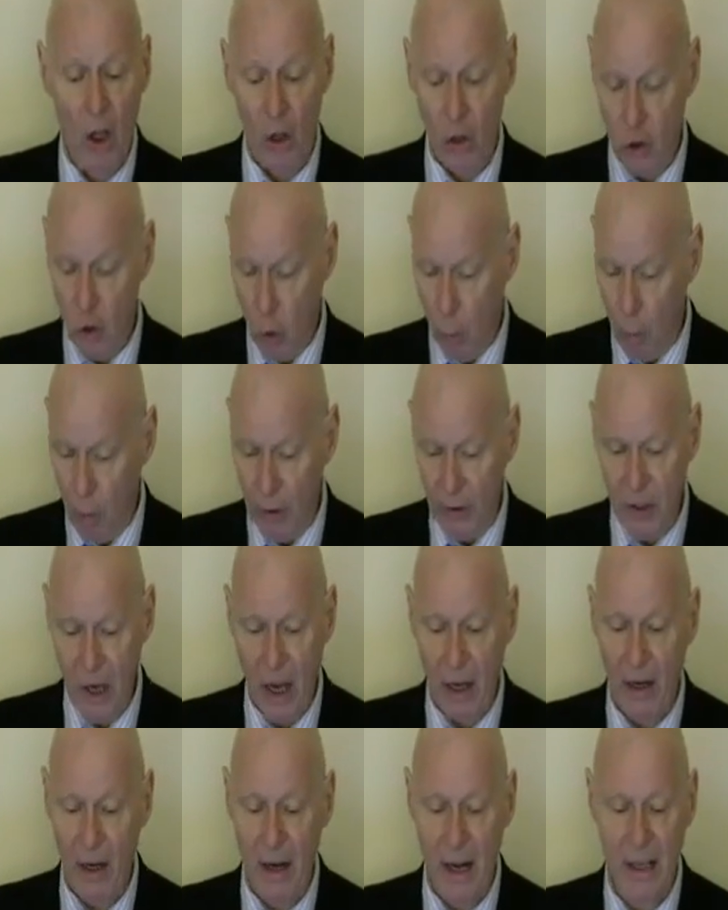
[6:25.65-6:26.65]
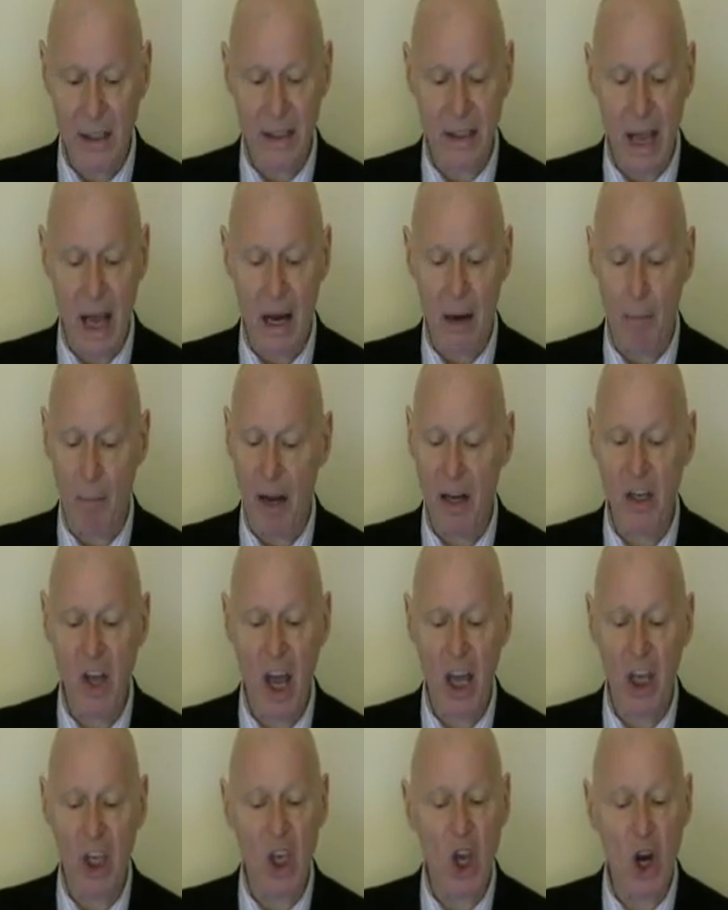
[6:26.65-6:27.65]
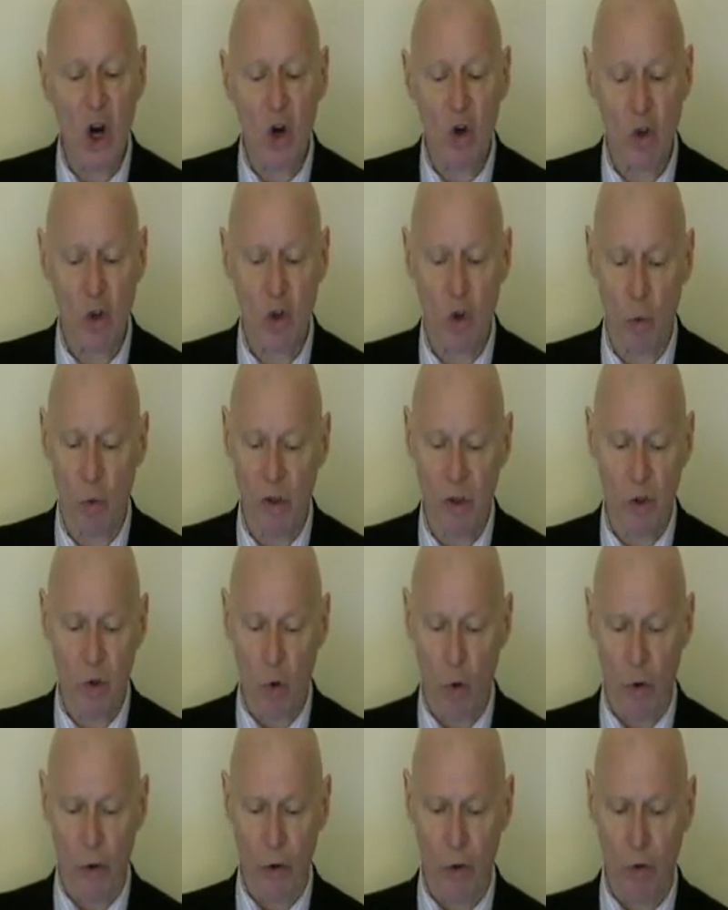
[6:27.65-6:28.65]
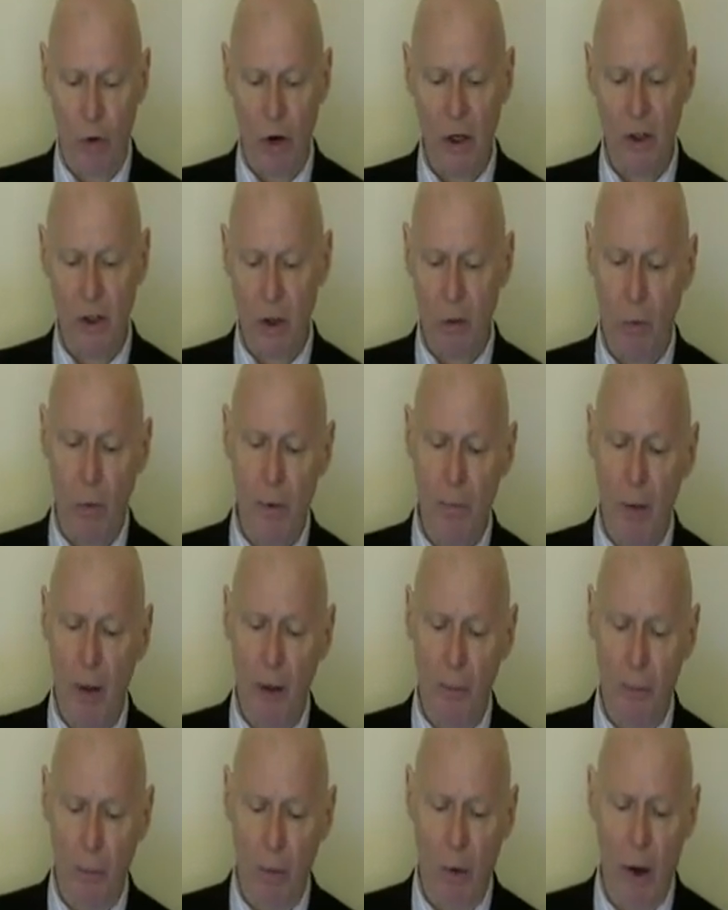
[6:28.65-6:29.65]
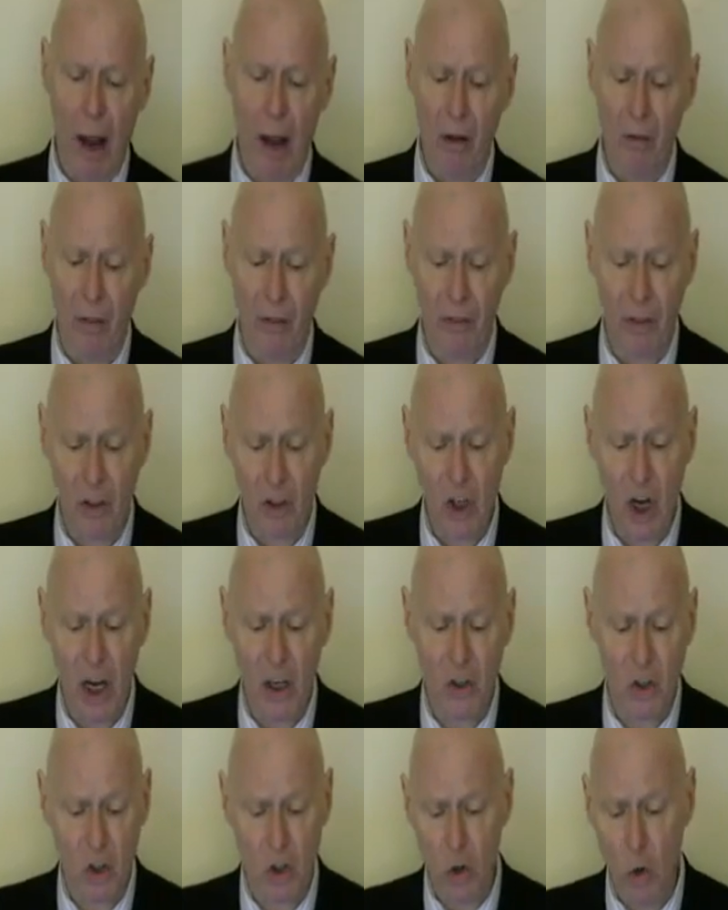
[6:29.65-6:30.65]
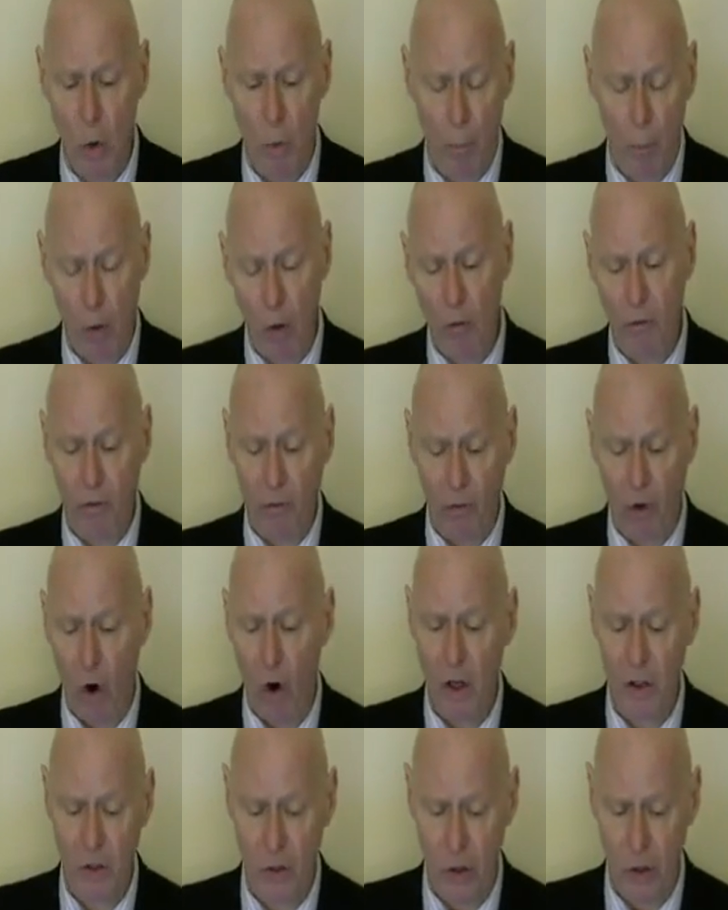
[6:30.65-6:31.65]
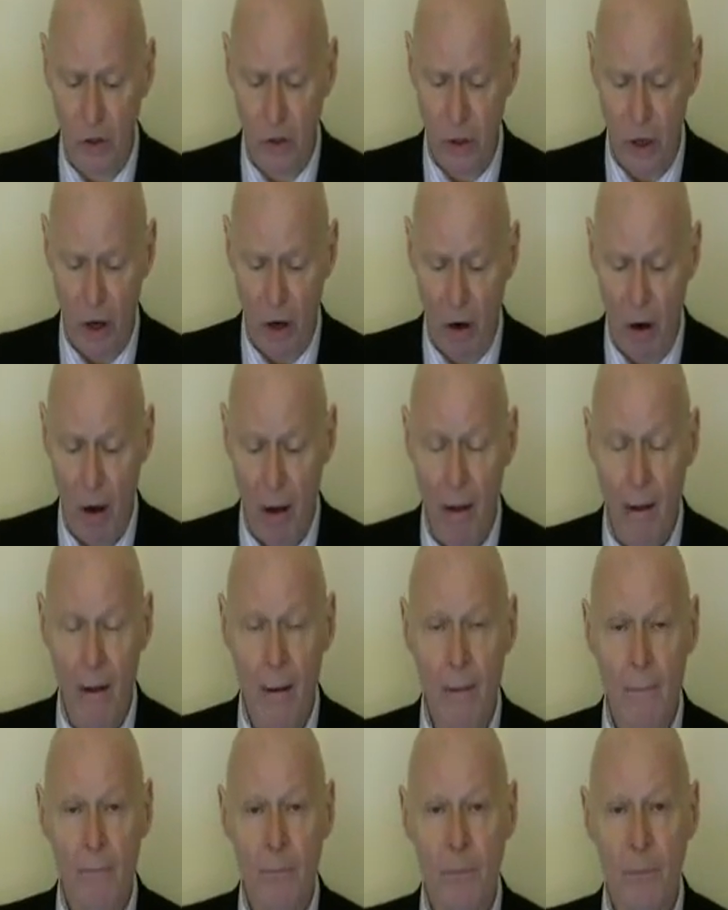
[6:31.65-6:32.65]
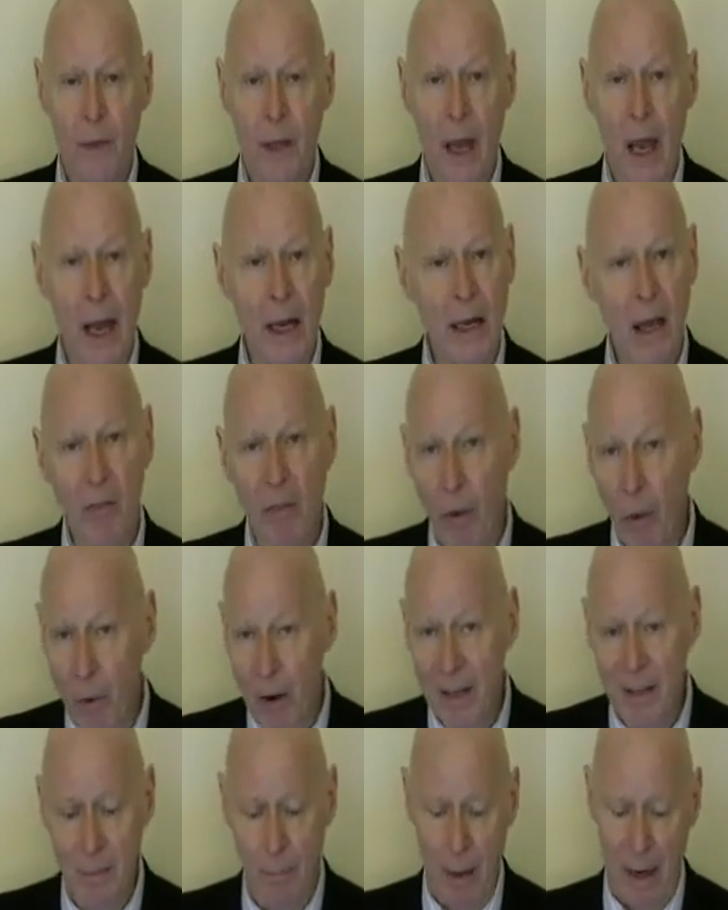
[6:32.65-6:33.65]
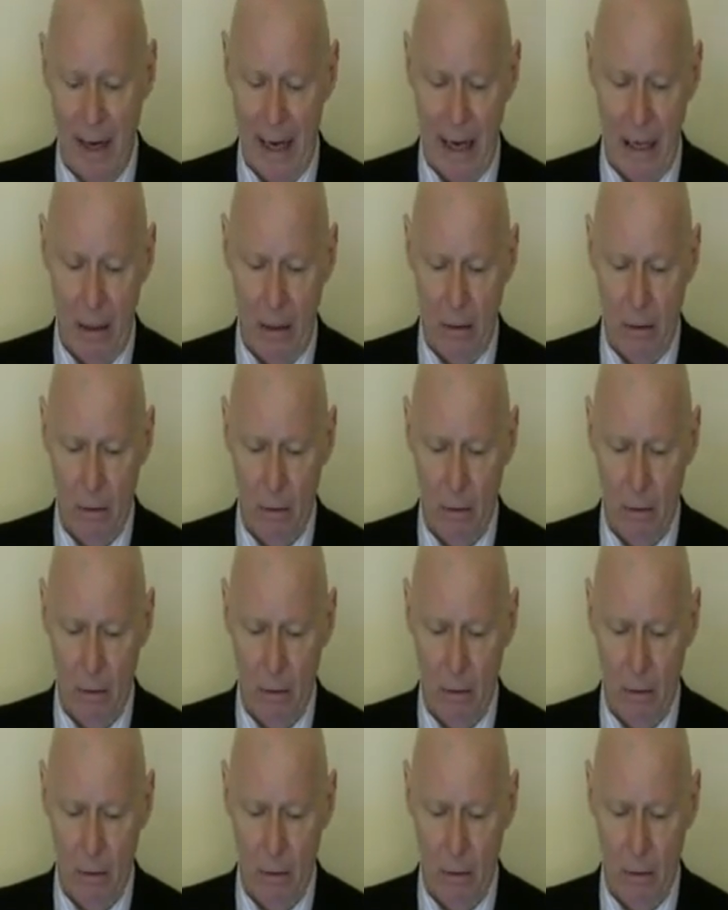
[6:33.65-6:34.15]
The superintendent has said it may take years to restore the trust and rebuild morale that the changes you approved have cost this year, and yet there is money.